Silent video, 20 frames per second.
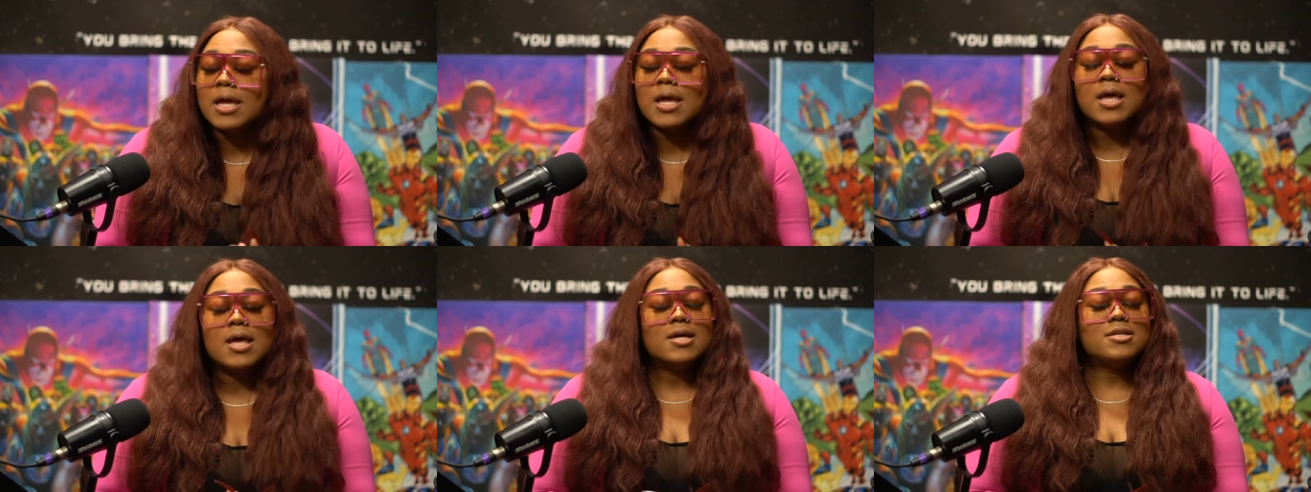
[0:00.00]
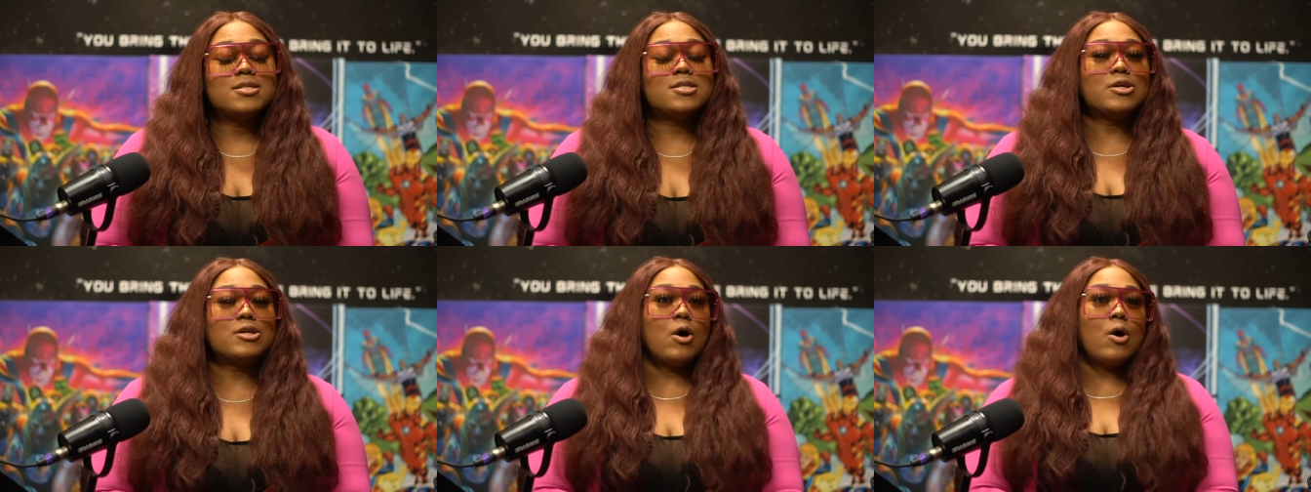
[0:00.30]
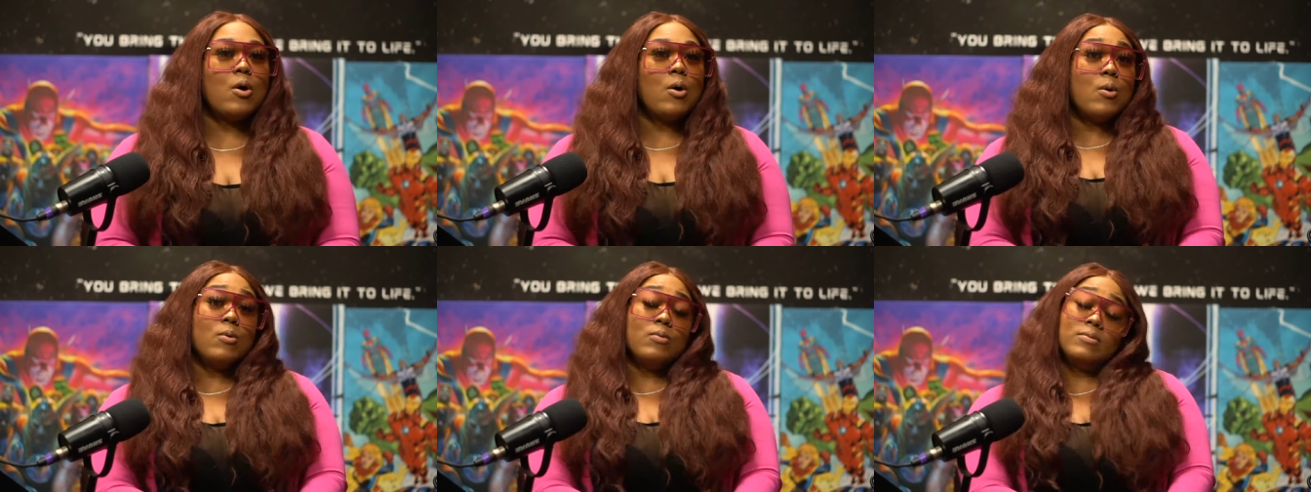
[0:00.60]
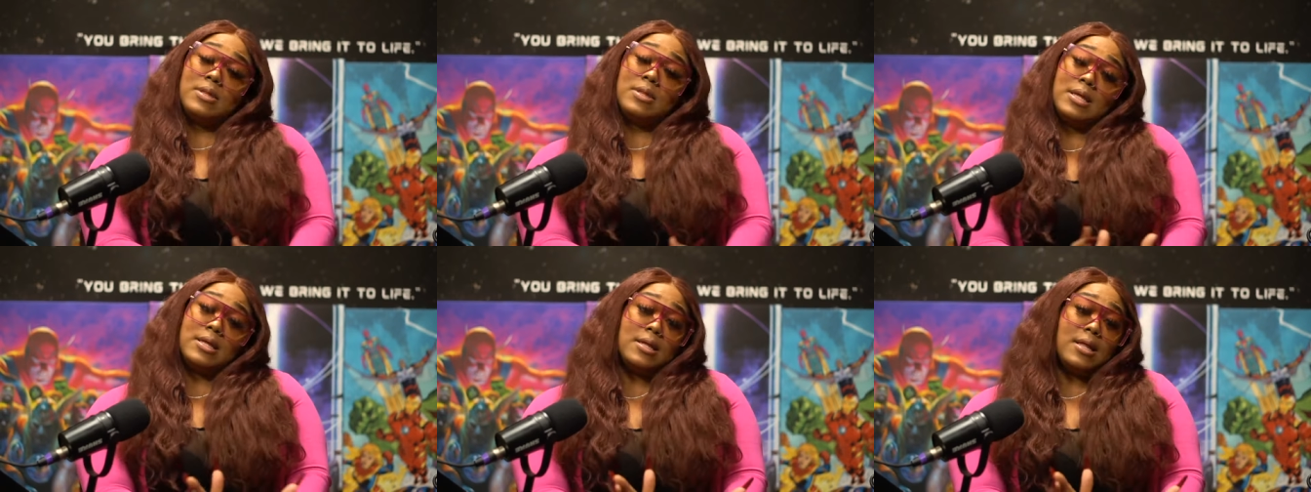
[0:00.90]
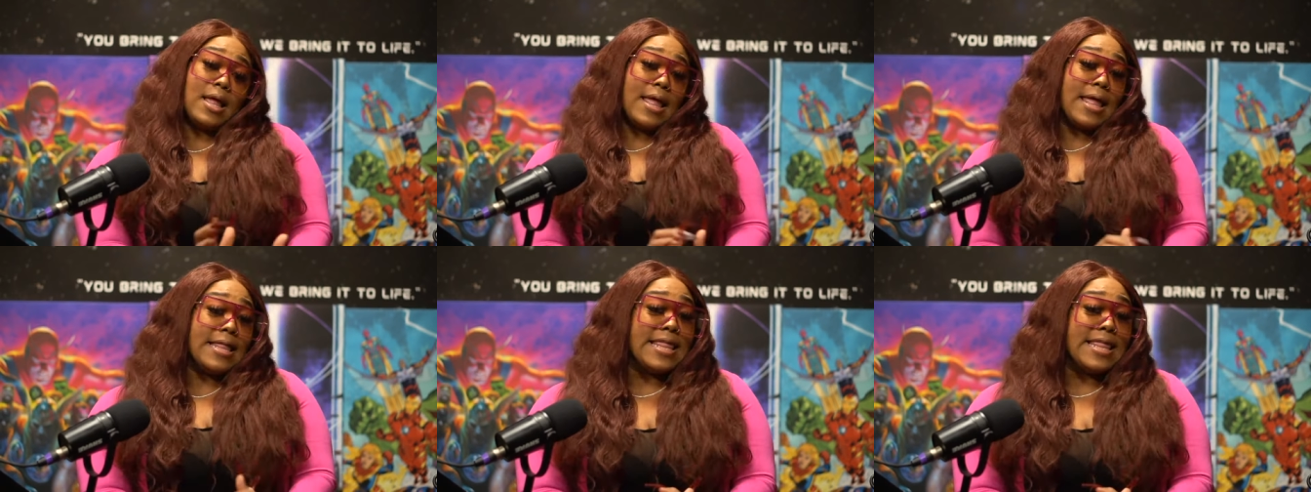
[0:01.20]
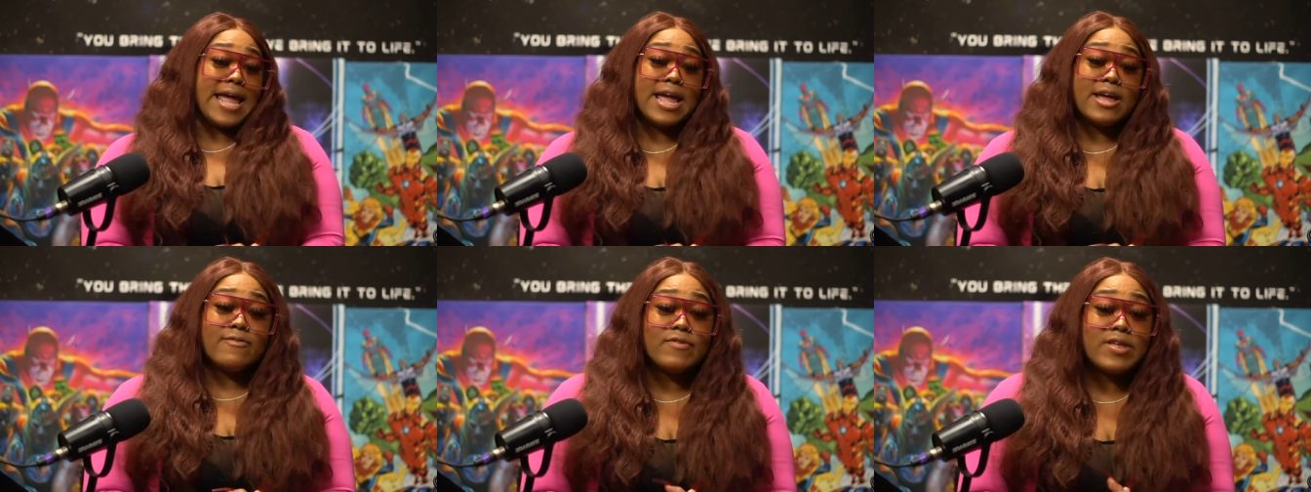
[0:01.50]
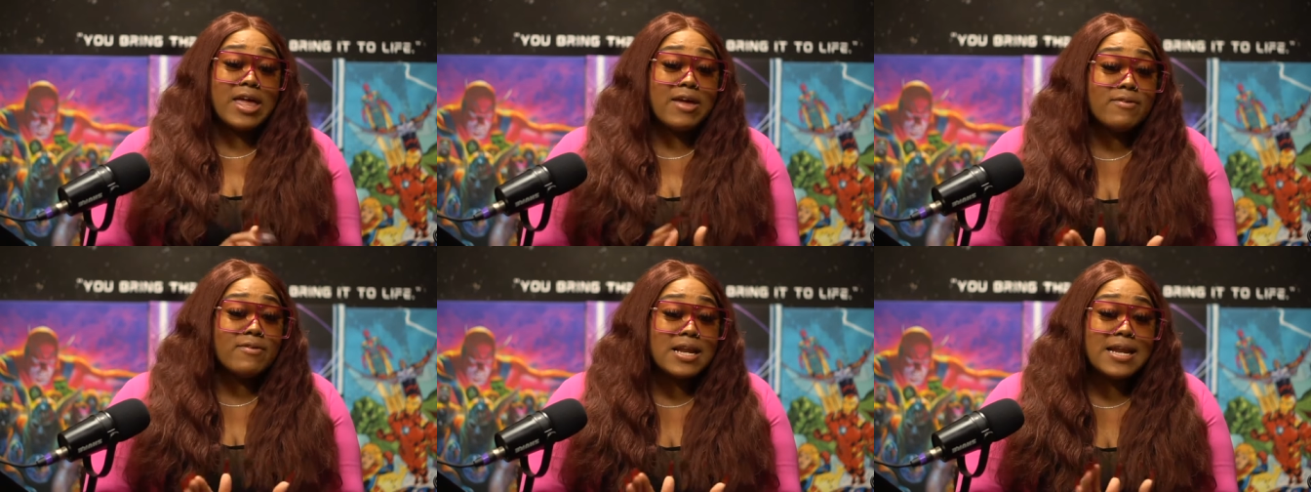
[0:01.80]
Mm-hmm. So th- they've
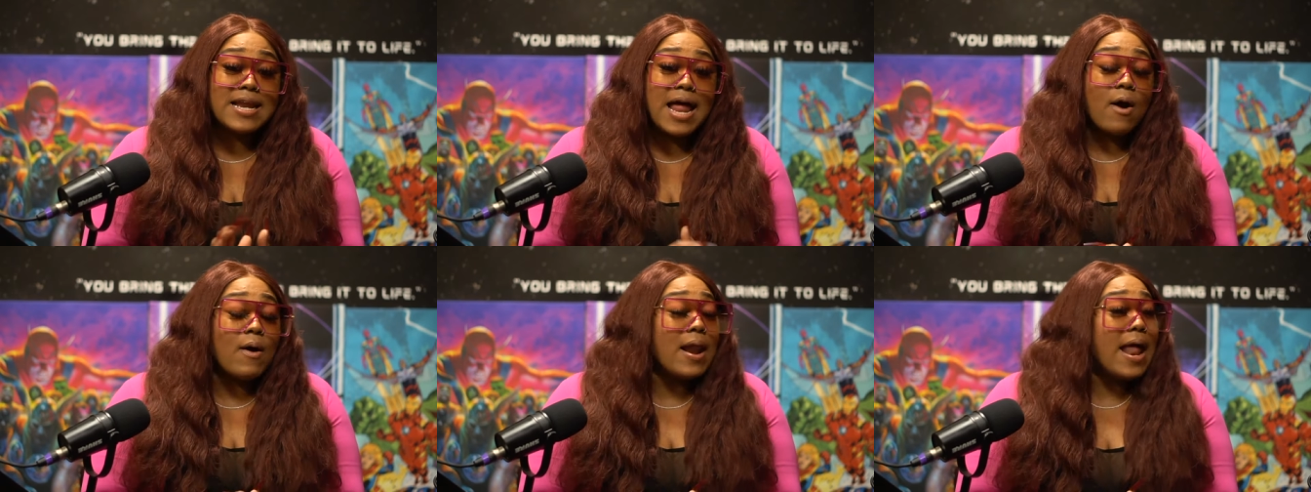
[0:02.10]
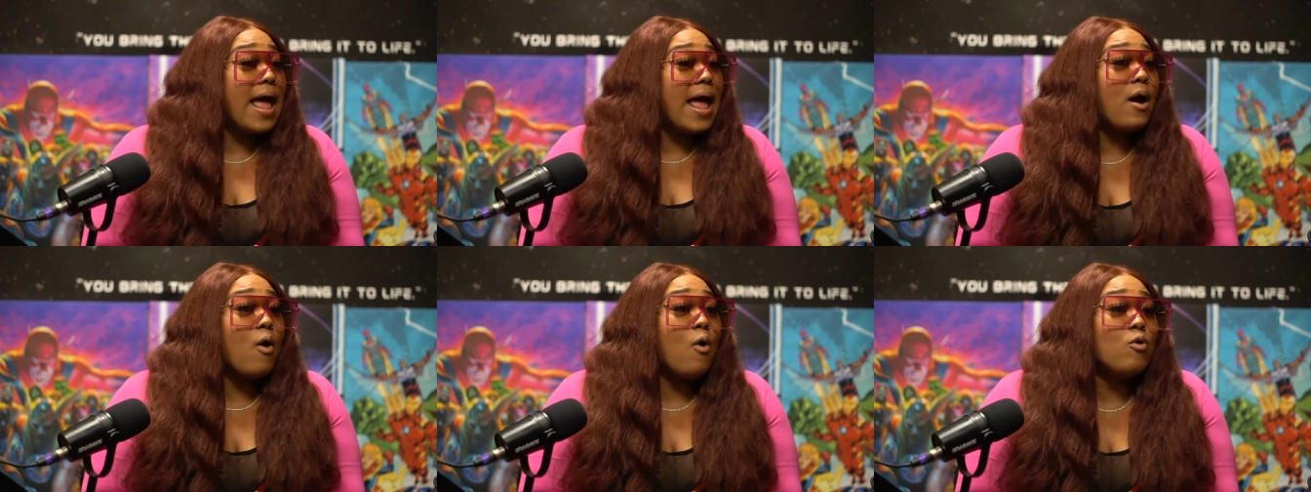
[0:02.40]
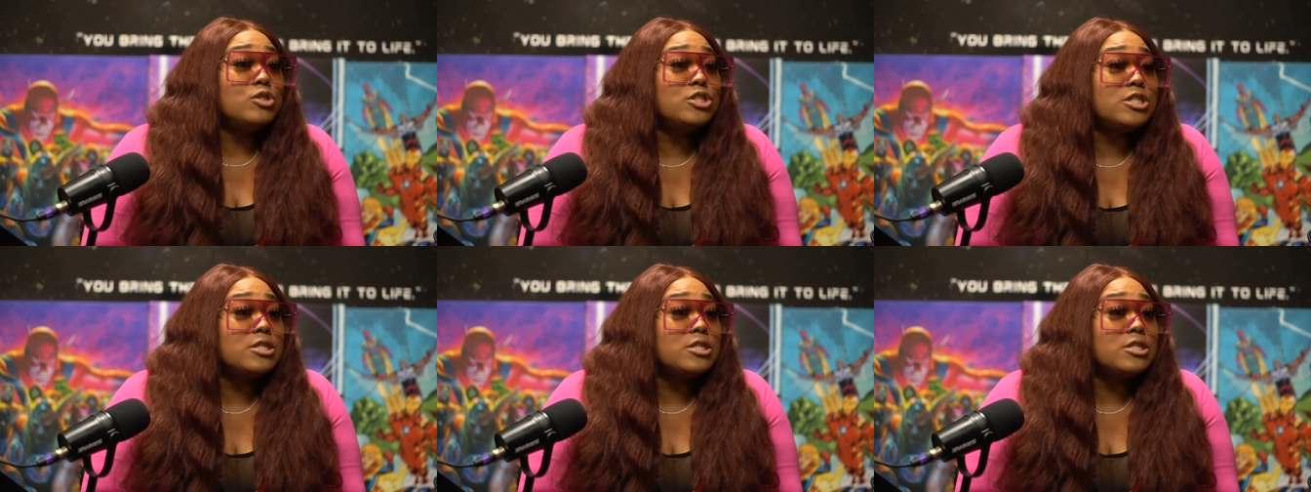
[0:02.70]
given it out at OG